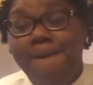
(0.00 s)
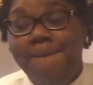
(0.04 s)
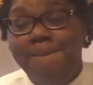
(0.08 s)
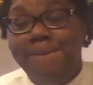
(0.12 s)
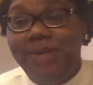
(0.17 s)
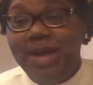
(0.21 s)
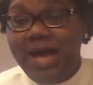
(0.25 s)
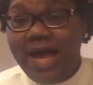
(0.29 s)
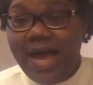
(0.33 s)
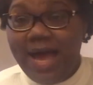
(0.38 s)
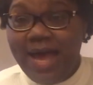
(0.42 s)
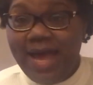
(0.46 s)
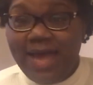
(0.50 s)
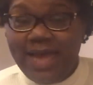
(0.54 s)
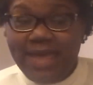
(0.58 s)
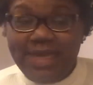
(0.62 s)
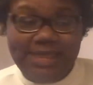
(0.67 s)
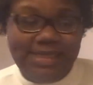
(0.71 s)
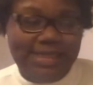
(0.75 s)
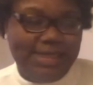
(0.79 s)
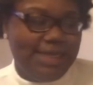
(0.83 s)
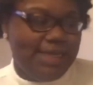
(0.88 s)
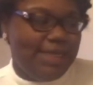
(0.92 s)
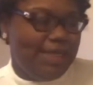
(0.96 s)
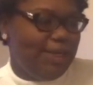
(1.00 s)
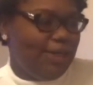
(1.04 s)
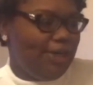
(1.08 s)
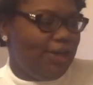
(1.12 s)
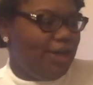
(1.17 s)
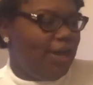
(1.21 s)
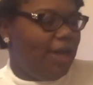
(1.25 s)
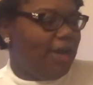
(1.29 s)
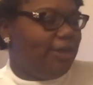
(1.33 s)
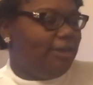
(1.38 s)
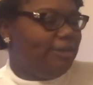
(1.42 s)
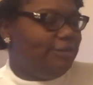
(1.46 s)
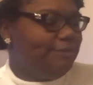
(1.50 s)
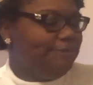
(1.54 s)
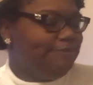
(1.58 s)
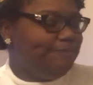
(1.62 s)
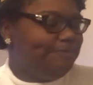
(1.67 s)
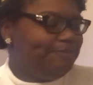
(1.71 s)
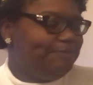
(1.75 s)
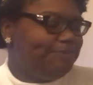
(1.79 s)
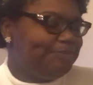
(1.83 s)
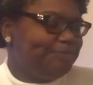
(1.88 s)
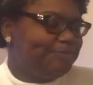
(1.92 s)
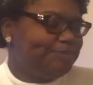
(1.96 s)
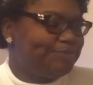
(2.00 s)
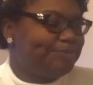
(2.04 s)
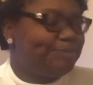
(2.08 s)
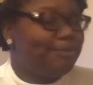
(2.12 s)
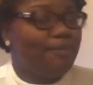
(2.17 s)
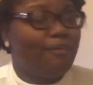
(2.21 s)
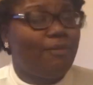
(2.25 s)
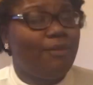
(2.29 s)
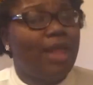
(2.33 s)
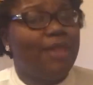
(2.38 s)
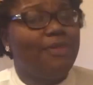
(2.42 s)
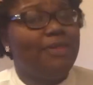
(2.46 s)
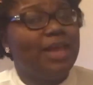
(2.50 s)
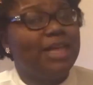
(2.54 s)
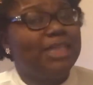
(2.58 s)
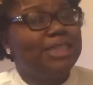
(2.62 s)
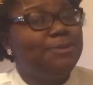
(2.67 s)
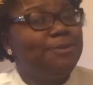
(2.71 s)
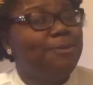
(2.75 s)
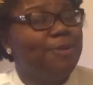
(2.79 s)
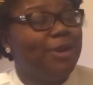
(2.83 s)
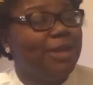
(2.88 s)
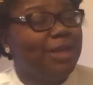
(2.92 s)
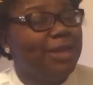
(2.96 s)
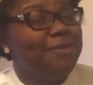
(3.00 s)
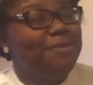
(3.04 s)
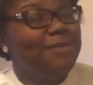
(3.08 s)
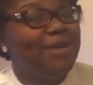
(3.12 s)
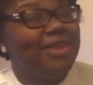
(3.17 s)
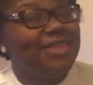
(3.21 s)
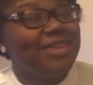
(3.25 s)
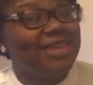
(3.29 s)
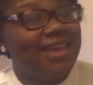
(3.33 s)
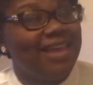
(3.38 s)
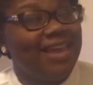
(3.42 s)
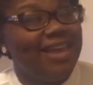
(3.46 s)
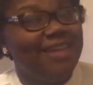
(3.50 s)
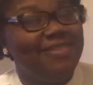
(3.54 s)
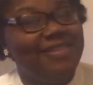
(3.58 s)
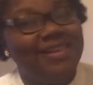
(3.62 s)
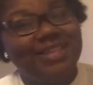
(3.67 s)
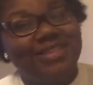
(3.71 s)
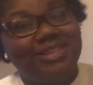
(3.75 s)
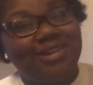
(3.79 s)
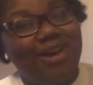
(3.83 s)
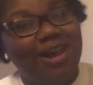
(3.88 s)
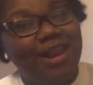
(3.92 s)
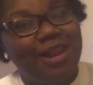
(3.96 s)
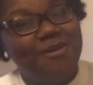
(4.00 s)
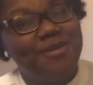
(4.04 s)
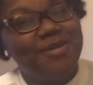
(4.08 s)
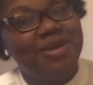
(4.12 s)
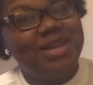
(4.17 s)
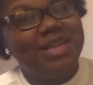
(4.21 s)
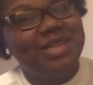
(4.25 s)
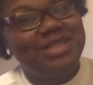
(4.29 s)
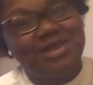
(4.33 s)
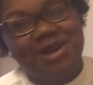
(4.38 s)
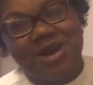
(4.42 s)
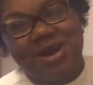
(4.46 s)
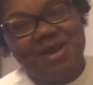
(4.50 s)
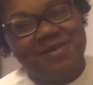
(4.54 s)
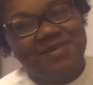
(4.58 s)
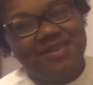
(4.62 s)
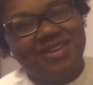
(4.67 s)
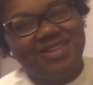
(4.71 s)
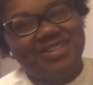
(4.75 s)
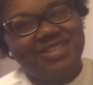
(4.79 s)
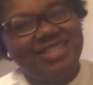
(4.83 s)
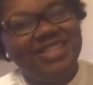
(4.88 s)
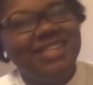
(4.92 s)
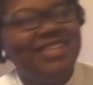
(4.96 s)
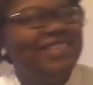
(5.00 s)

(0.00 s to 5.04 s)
But, you know, that's pretty much it. That's all I want to talk about